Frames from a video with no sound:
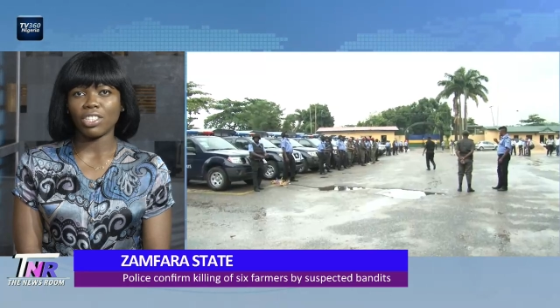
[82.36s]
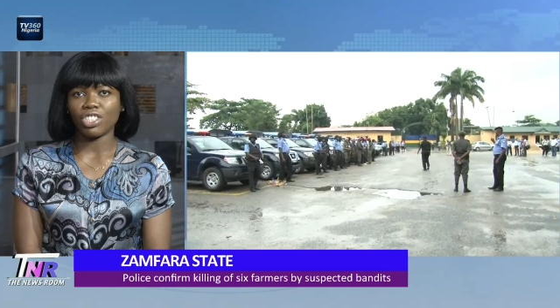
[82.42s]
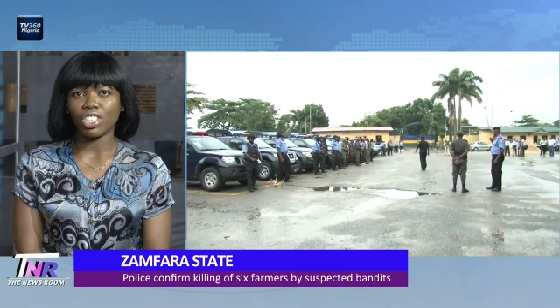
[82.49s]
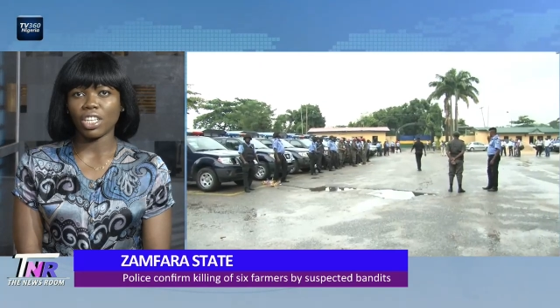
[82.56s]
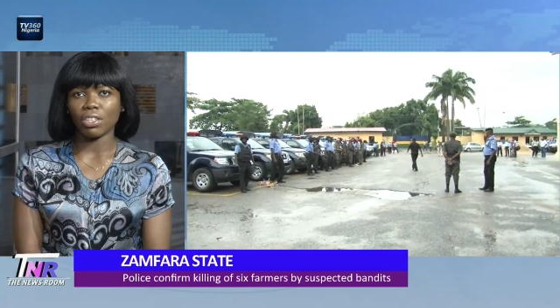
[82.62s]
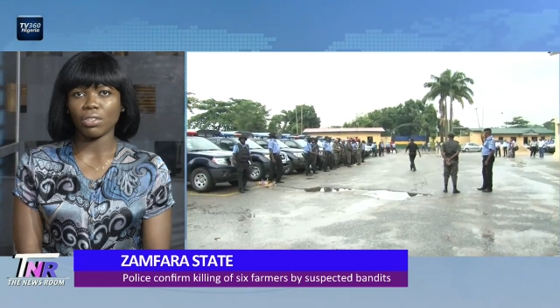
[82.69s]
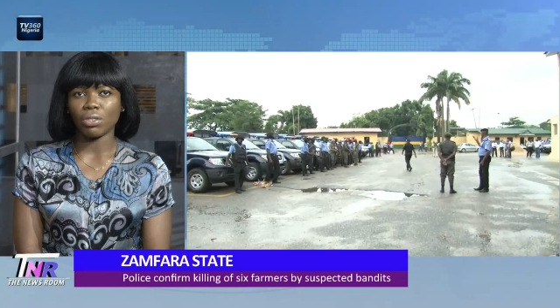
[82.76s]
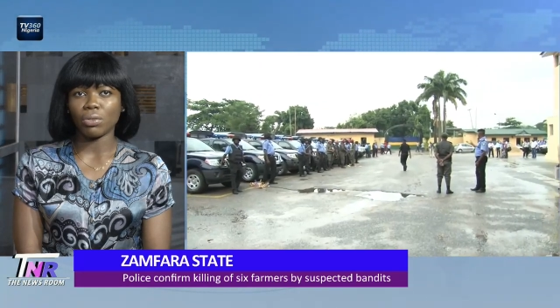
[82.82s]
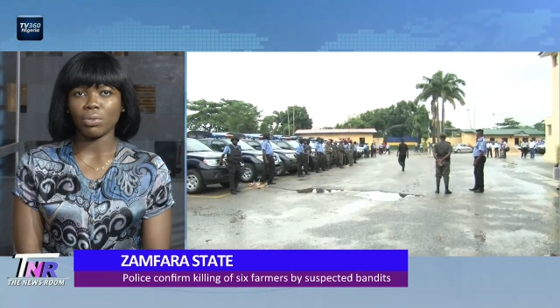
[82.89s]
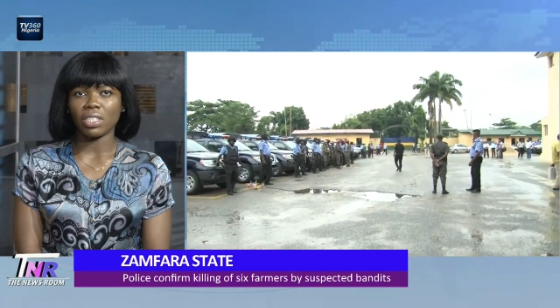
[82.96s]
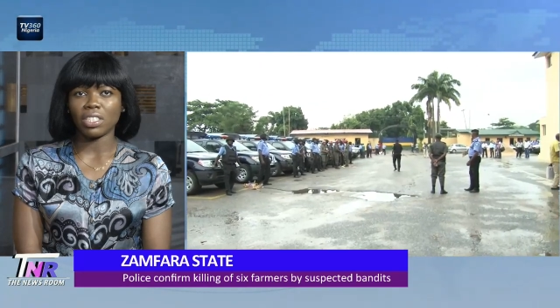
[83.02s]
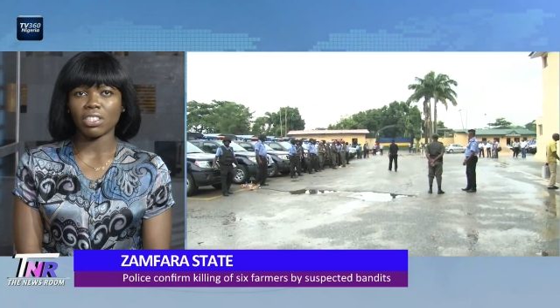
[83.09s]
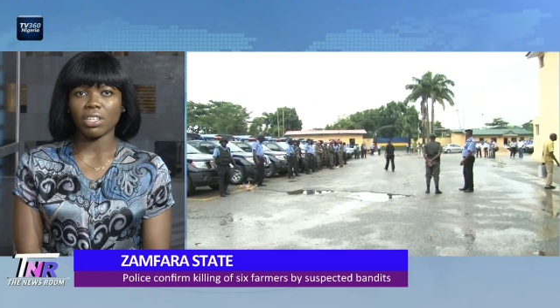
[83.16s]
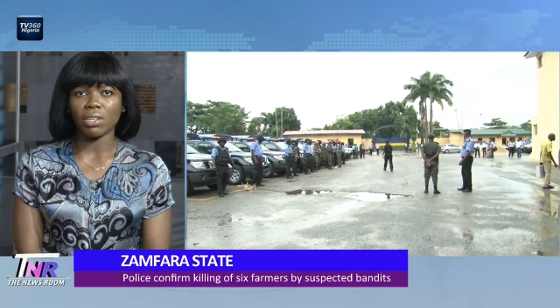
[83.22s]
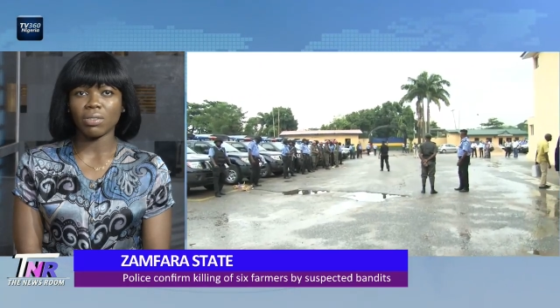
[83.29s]
Shehu, who
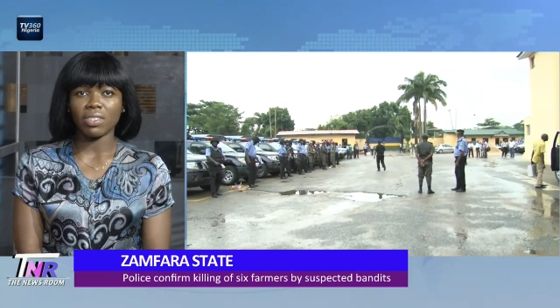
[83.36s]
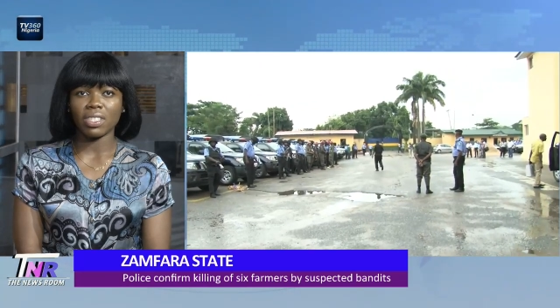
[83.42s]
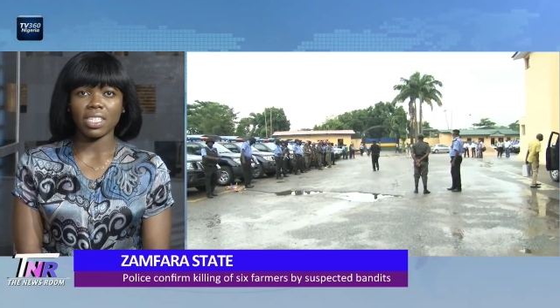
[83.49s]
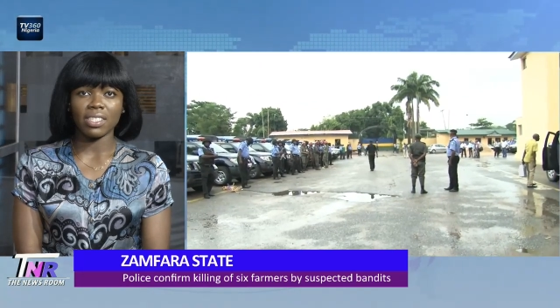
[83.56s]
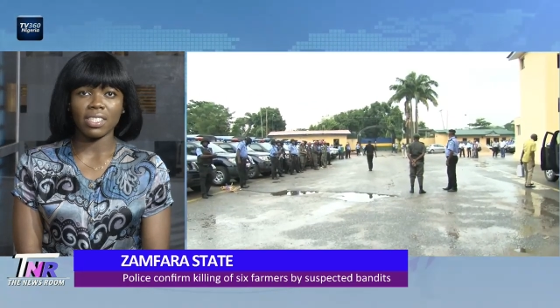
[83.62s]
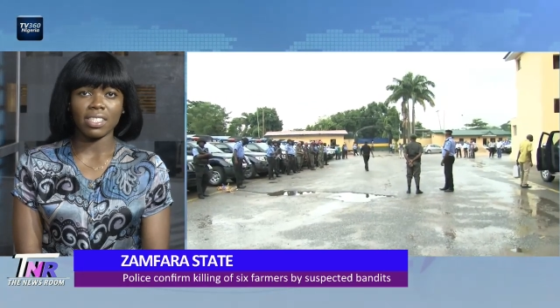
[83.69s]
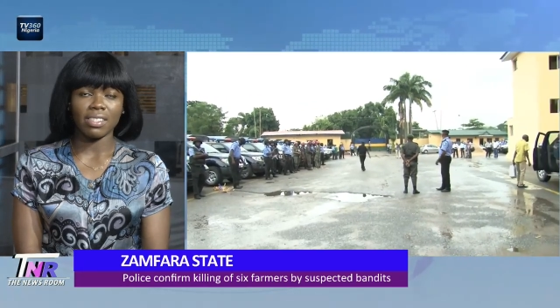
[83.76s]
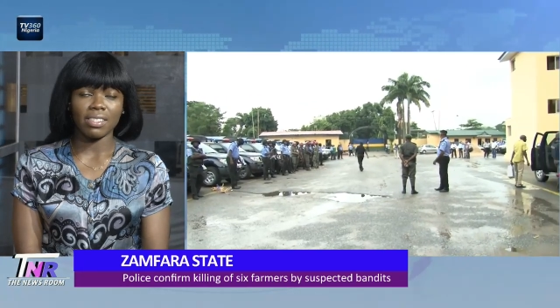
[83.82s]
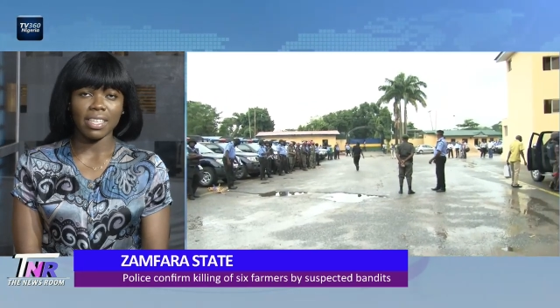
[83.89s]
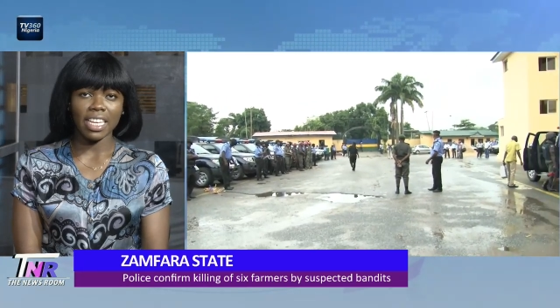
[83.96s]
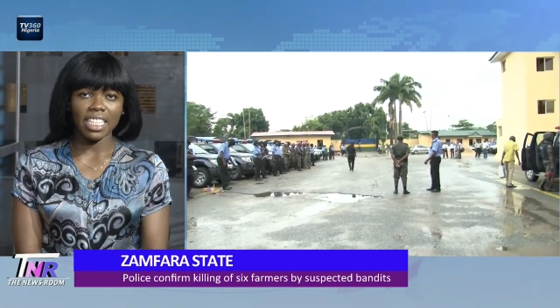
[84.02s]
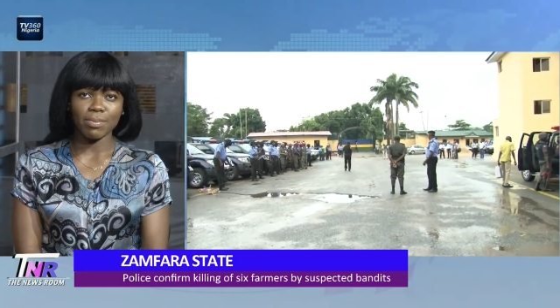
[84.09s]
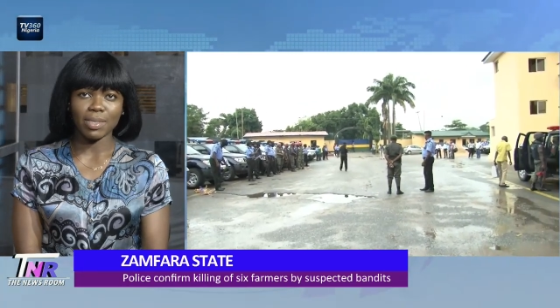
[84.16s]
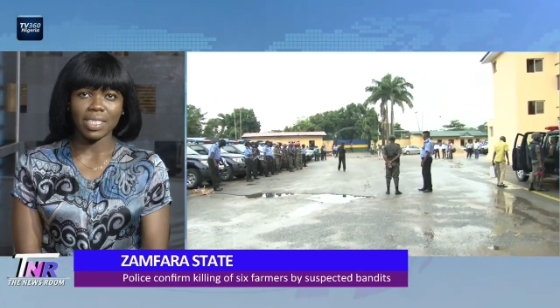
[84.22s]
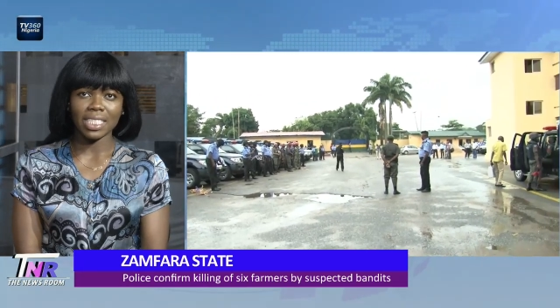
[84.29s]
disclosed this in a
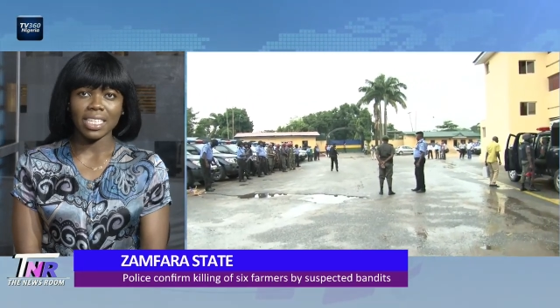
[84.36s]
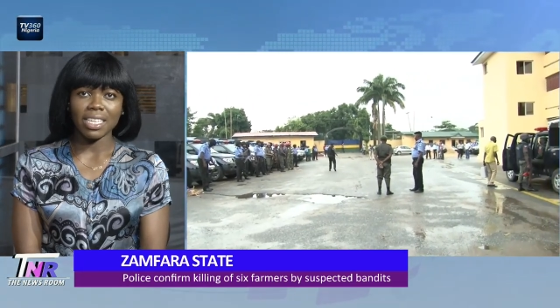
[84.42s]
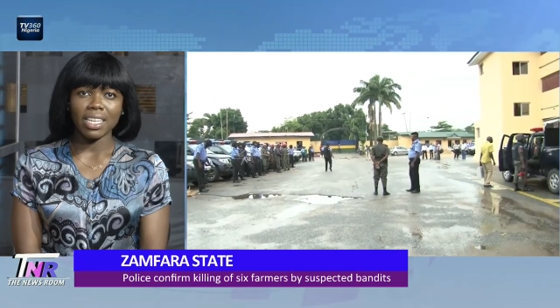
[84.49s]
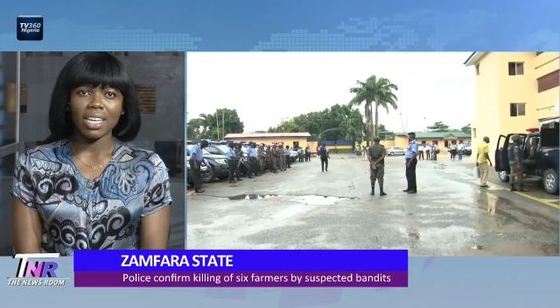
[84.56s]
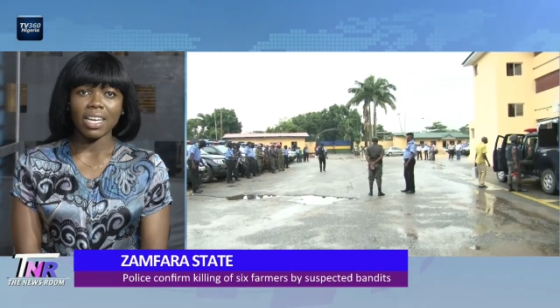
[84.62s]
statement,